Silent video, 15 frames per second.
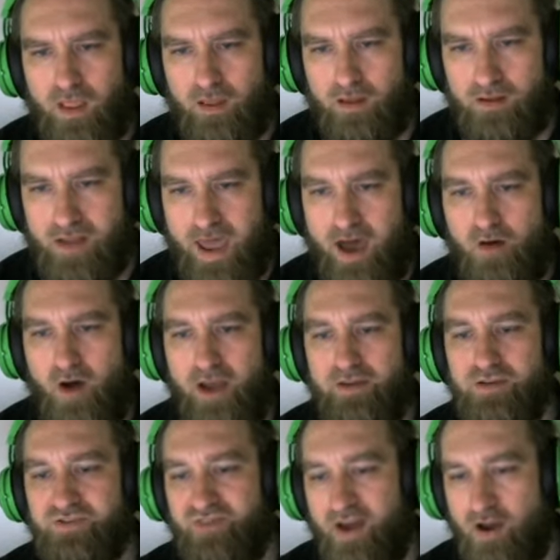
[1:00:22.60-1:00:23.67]
Now I
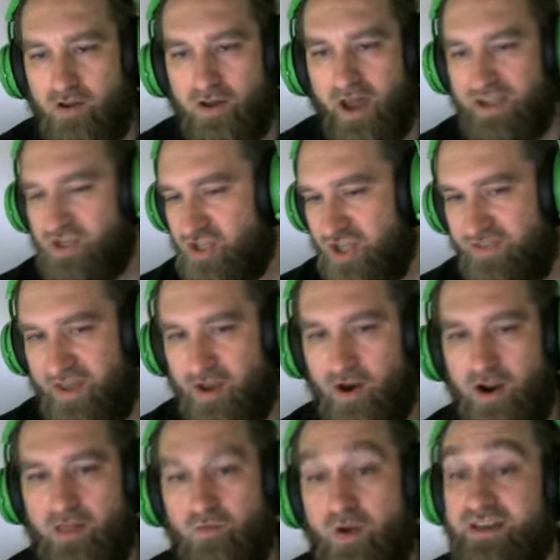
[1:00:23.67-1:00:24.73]
use Viola. I just get that card out
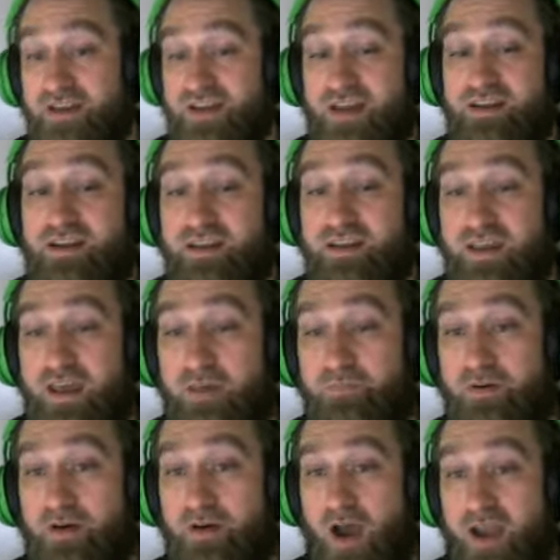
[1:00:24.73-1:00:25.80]
of the way because I need to keep
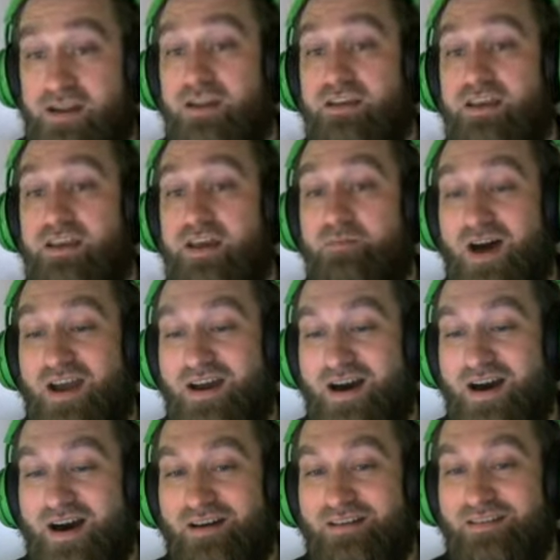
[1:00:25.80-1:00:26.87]
I need to keep my
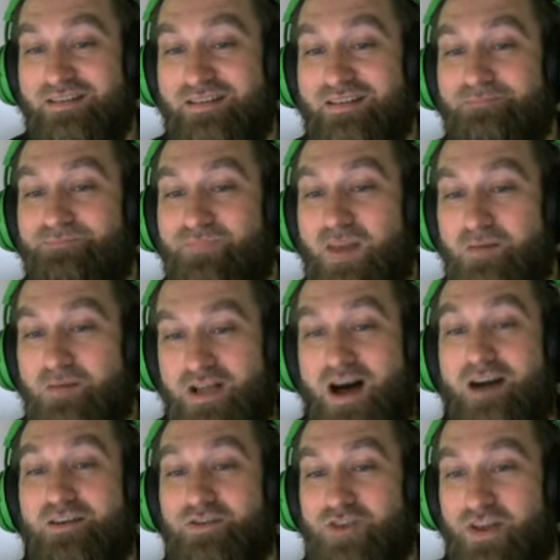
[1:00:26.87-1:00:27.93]
uh,
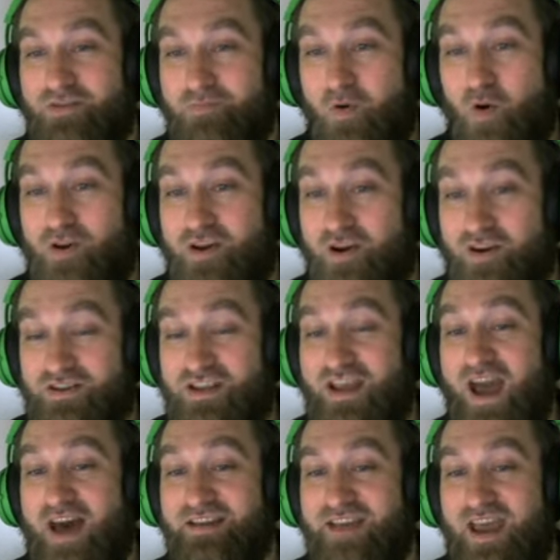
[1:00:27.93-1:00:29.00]
blockers on the board here because he
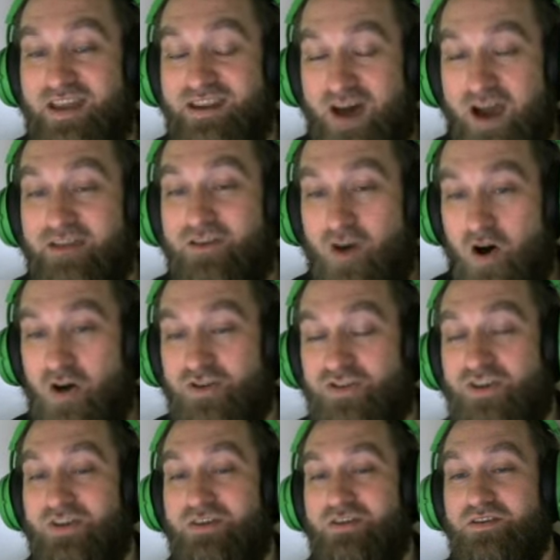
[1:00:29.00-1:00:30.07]
has a nine
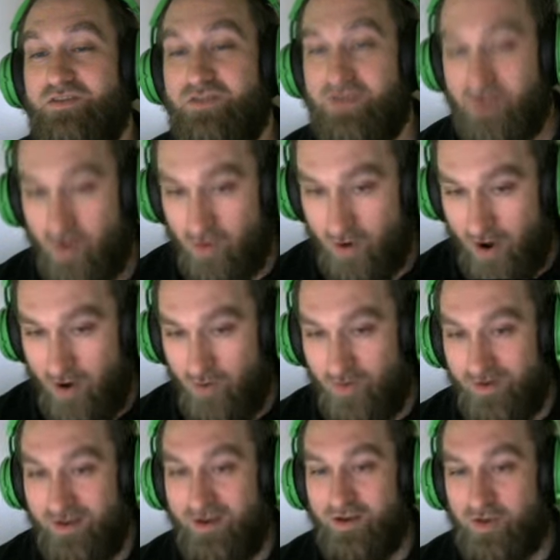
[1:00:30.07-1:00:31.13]
cost Zoro
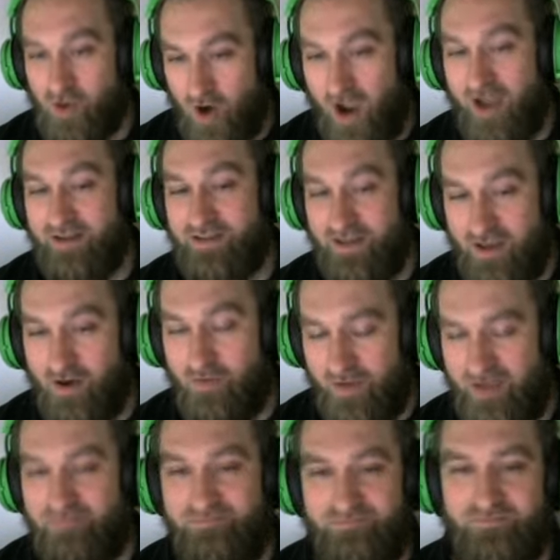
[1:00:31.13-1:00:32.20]
trying to kill me.
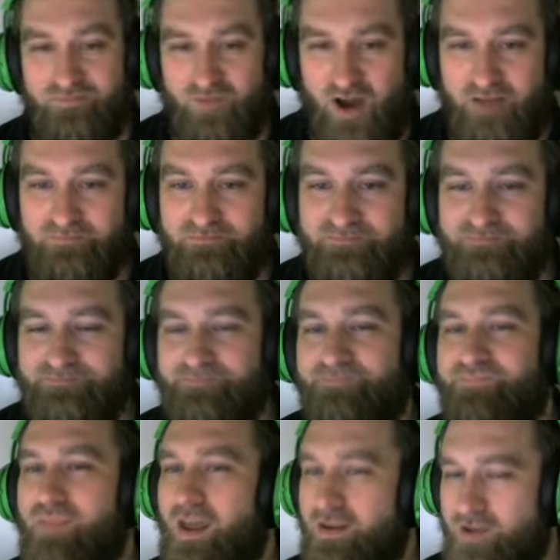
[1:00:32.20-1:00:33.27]
Right.
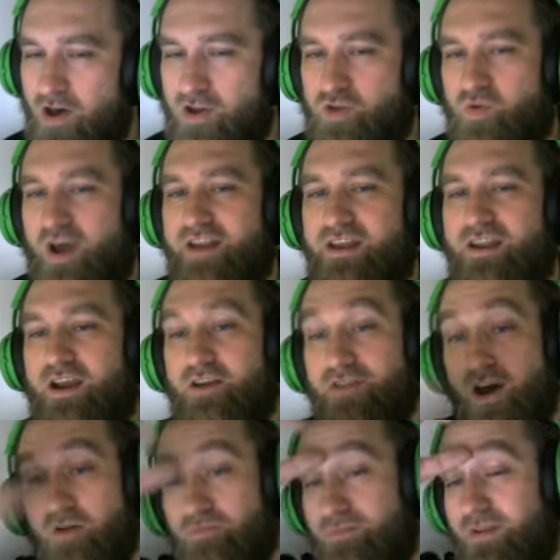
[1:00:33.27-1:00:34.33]
Notice what I did here
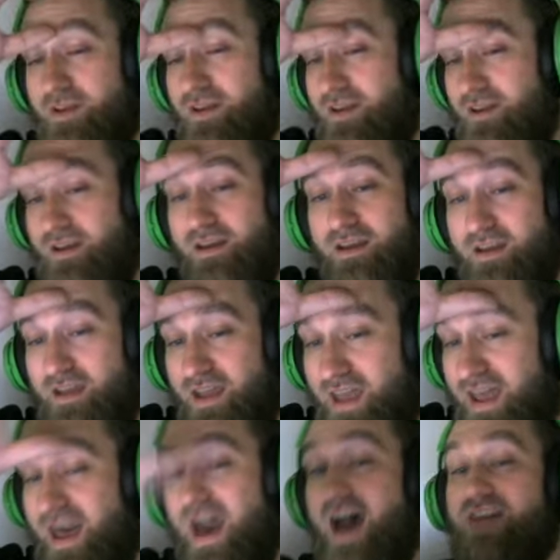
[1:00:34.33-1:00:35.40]
though. He
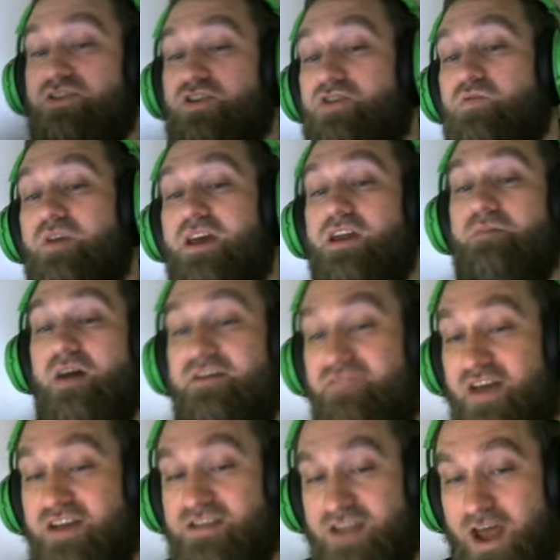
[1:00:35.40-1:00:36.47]
has to swing into my
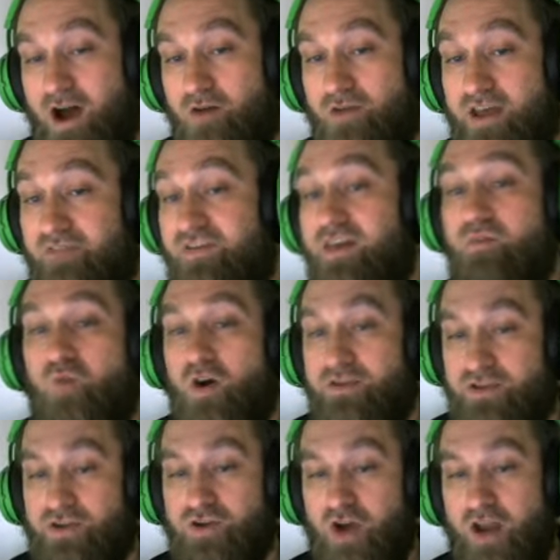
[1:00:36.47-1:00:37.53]
face now if he wants
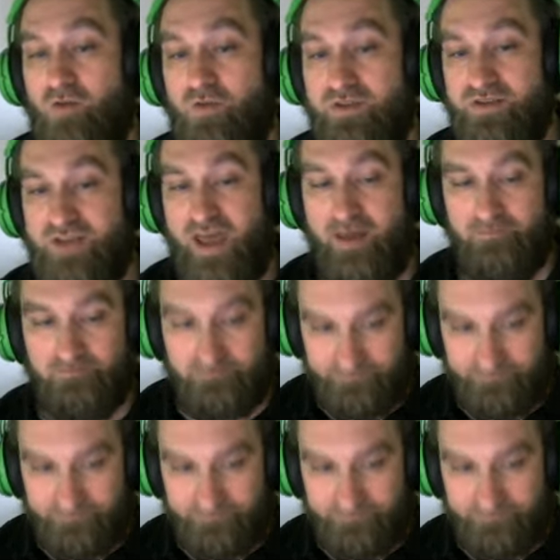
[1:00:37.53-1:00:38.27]
to try to win this game.